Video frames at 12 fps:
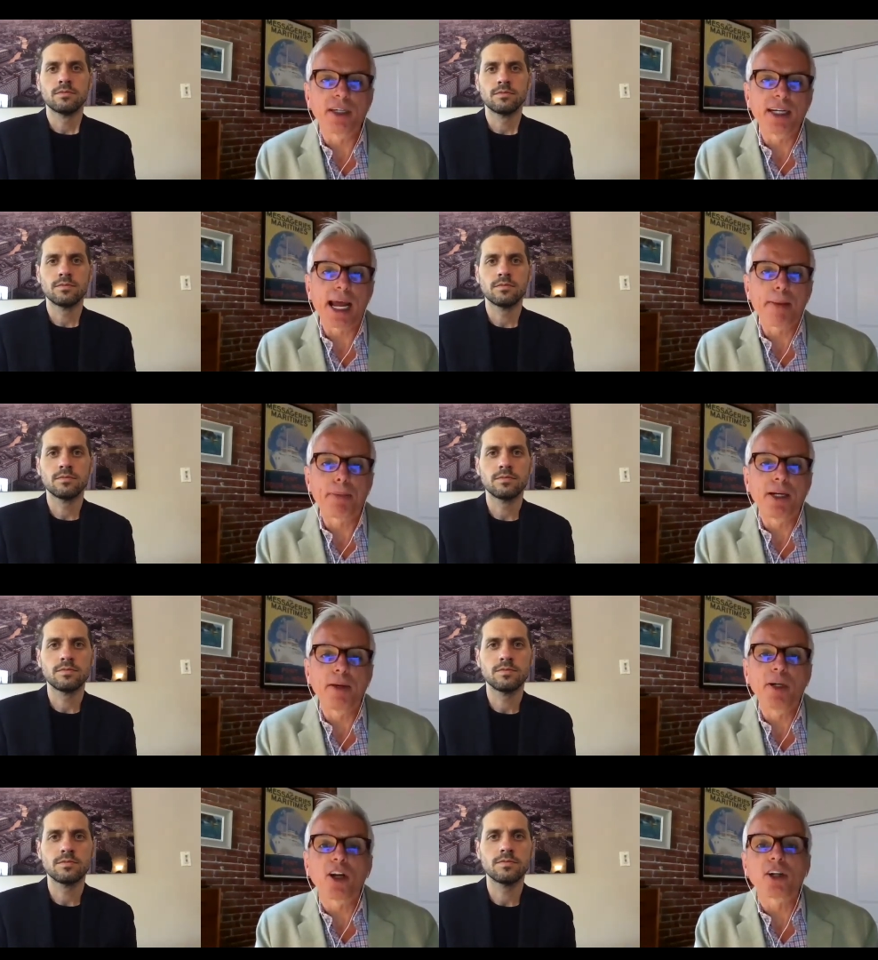Speaker 1: for
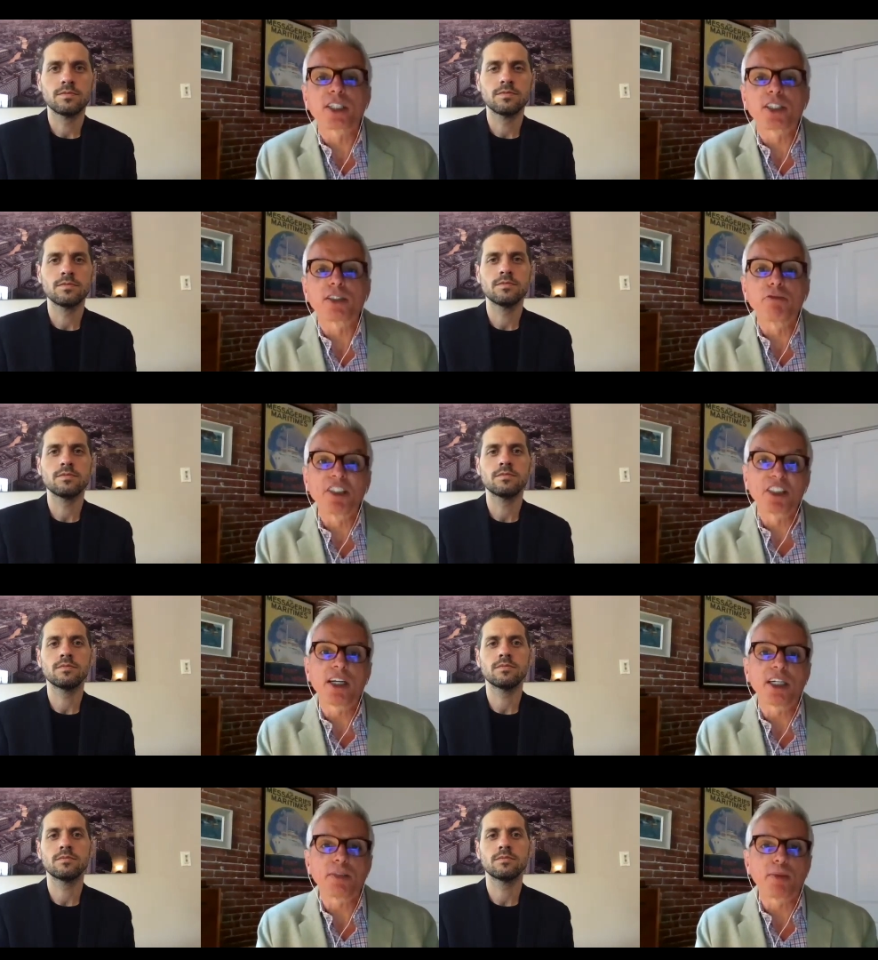epidemiological
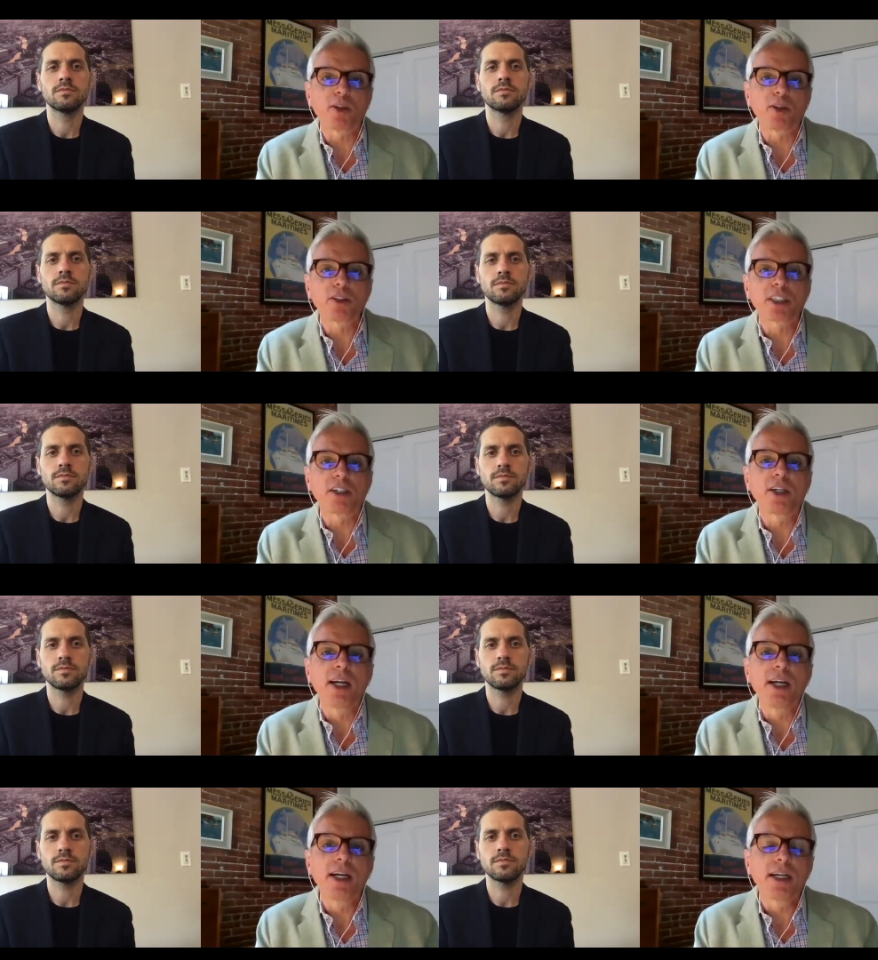research, but
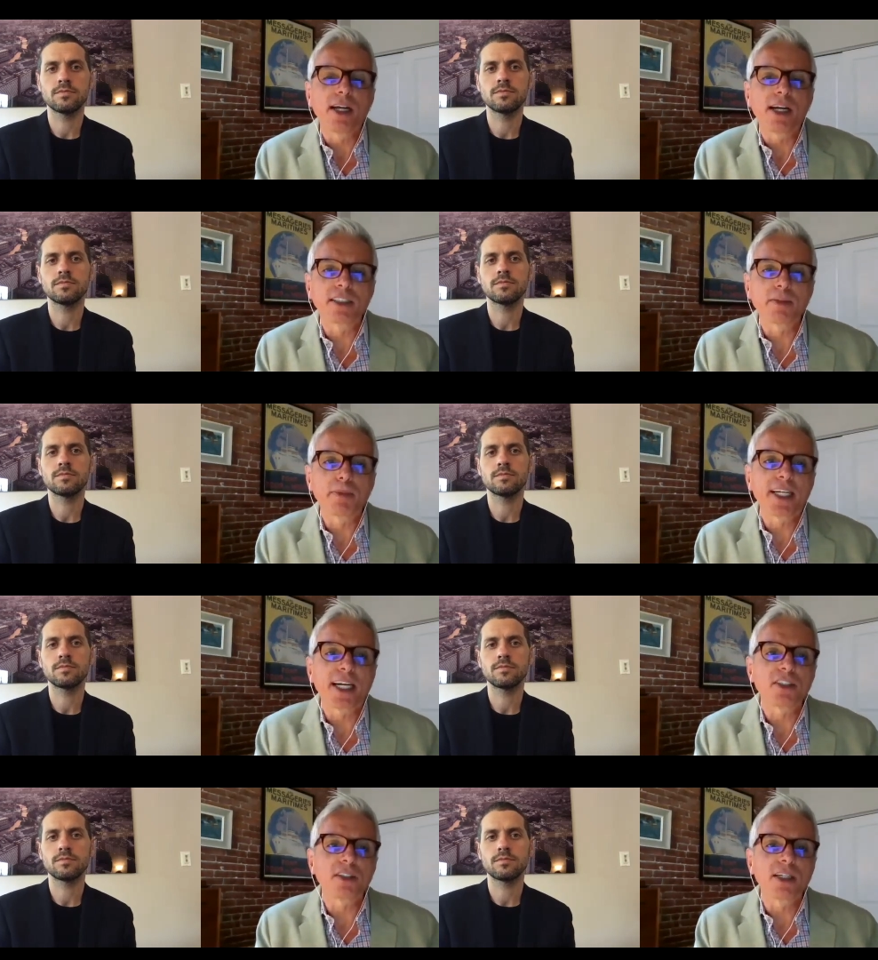also to, as
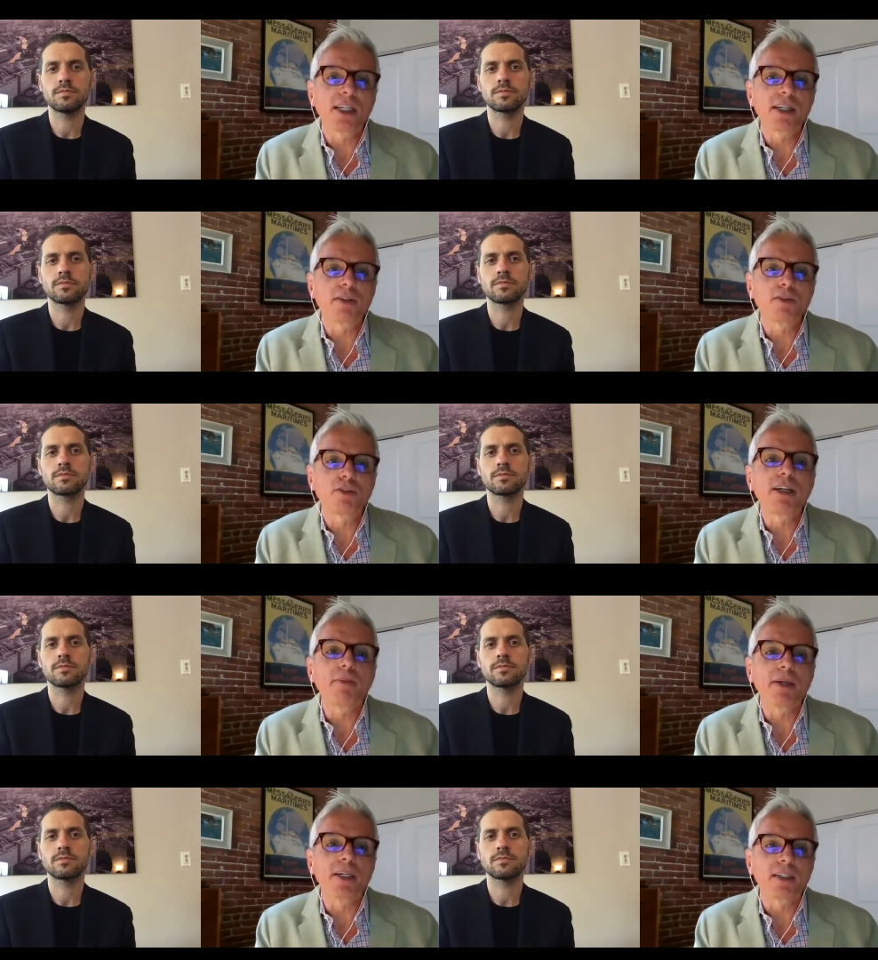a potential uh,
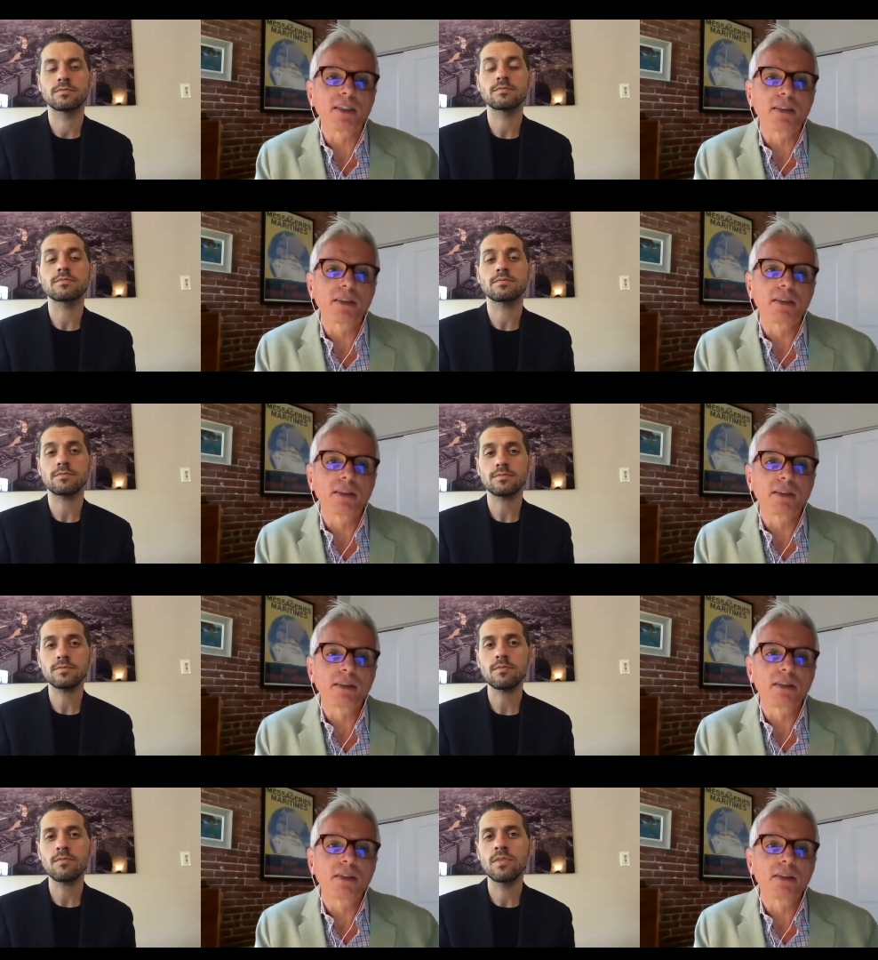treatment.
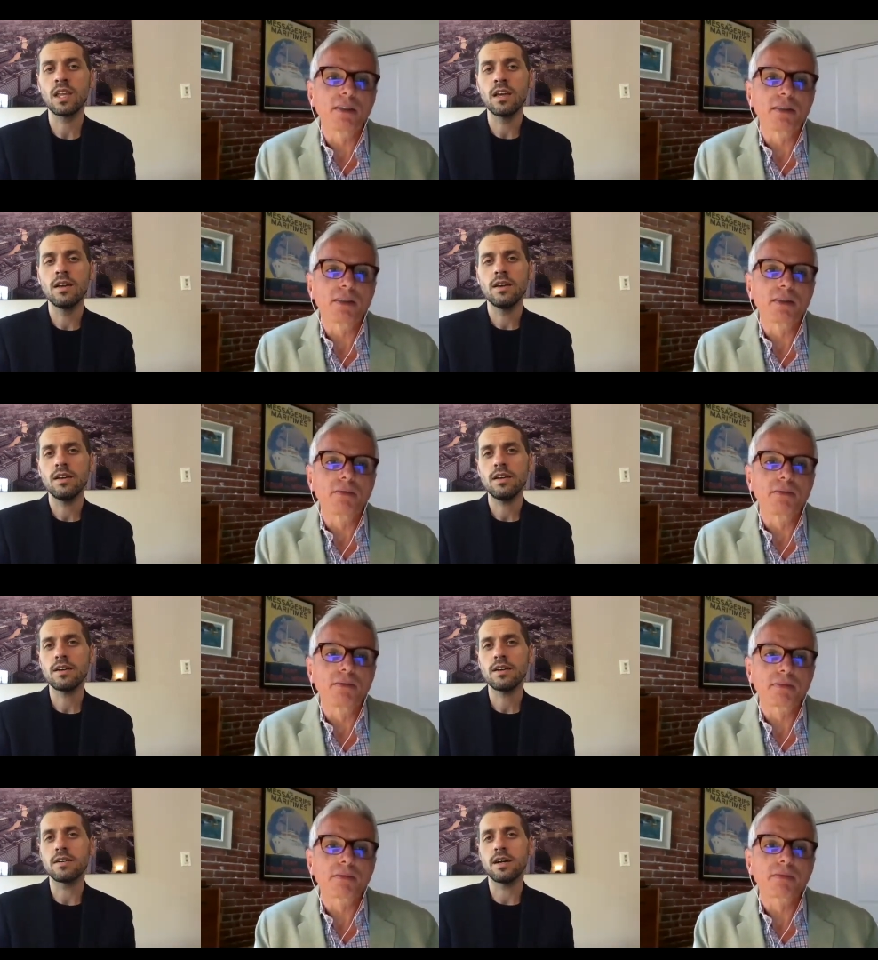
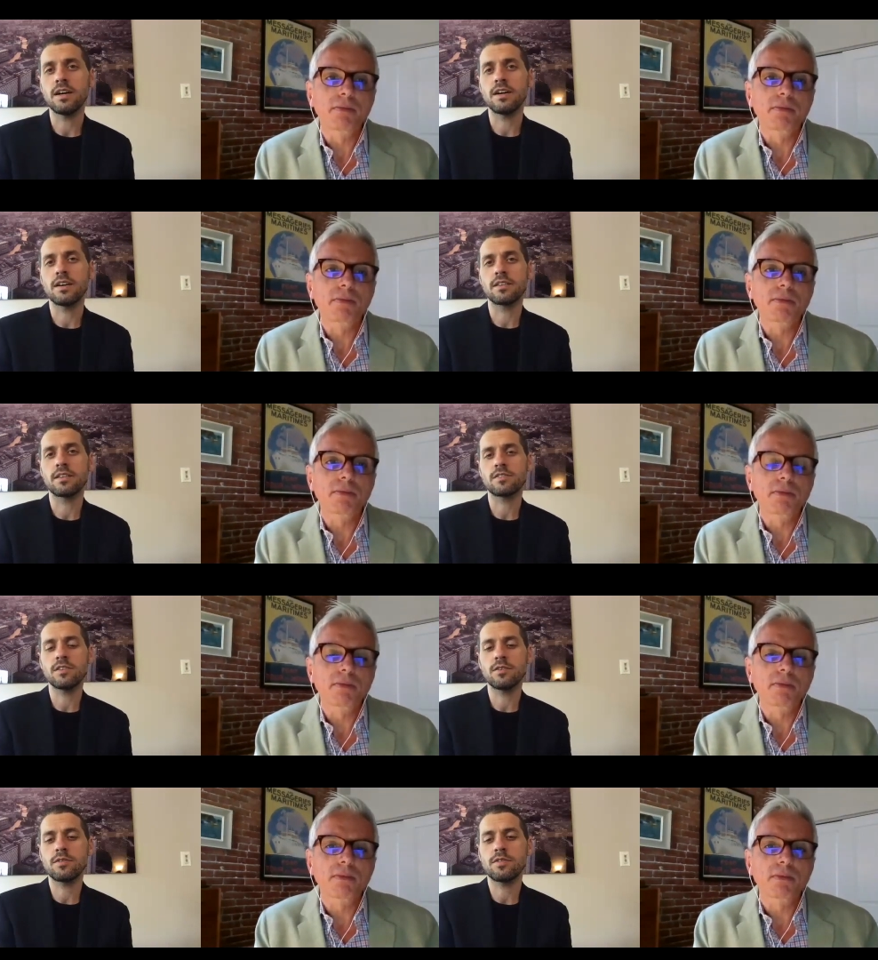
Speaker 2: Yeah, uh,
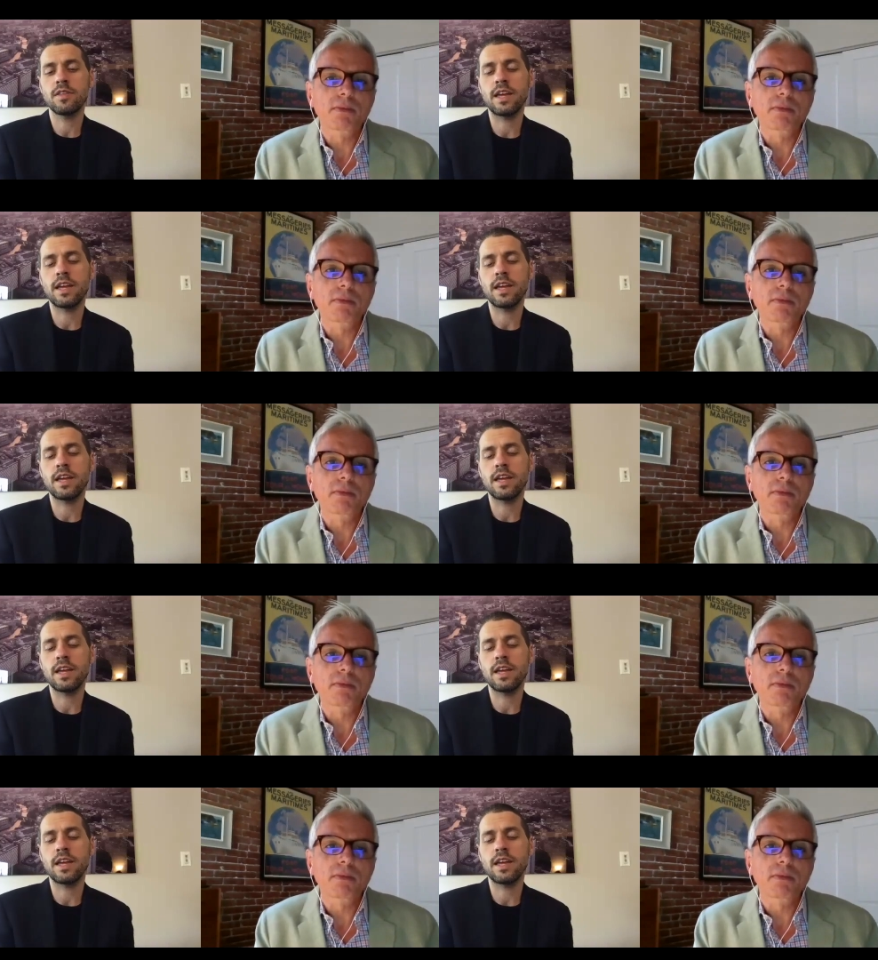so